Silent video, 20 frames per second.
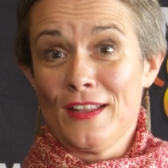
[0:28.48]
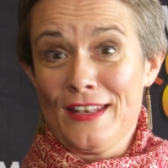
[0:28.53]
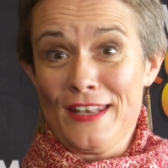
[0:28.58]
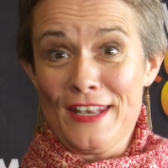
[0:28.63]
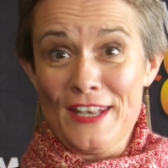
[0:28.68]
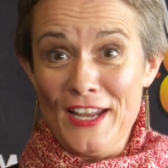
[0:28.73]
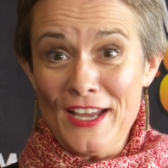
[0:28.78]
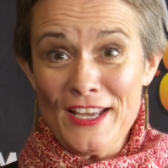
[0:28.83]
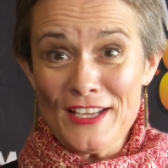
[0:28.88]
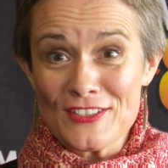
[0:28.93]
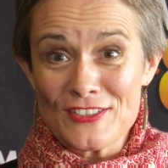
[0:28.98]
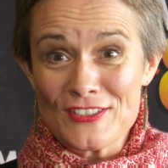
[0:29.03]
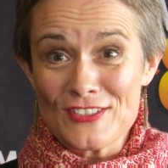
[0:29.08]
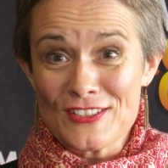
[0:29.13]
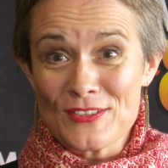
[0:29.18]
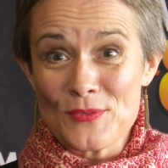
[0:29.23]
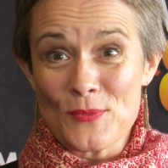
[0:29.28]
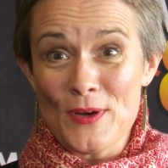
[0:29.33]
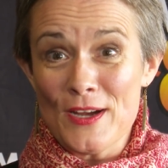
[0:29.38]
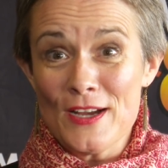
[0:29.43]

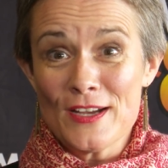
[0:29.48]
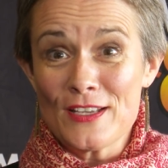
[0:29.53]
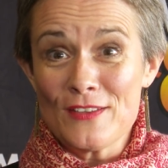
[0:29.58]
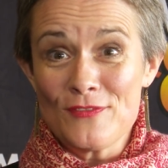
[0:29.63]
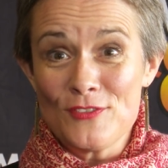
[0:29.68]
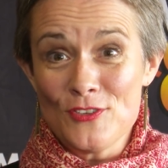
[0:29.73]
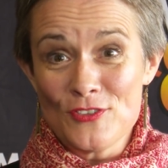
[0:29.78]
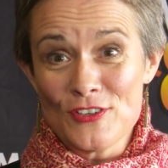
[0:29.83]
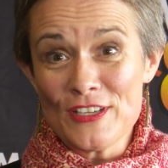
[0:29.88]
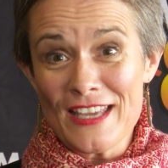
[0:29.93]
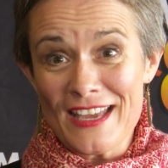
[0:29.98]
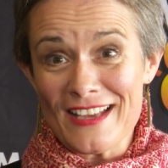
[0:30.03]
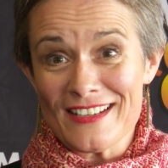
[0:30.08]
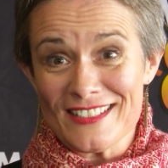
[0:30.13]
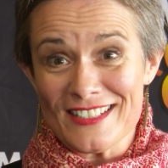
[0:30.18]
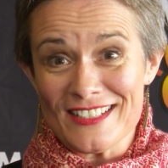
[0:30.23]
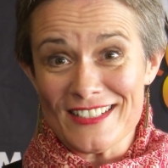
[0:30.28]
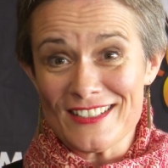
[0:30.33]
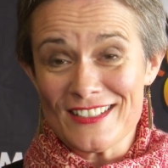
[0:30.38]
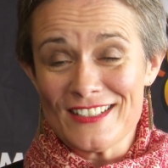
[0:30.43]
Nice work if you can
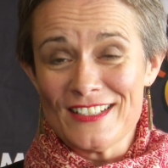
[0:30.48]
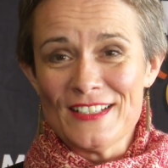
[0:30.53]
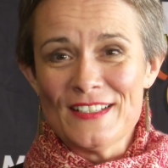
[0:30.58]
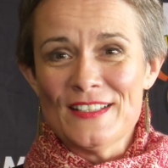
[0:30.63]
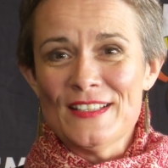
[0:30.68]
get it.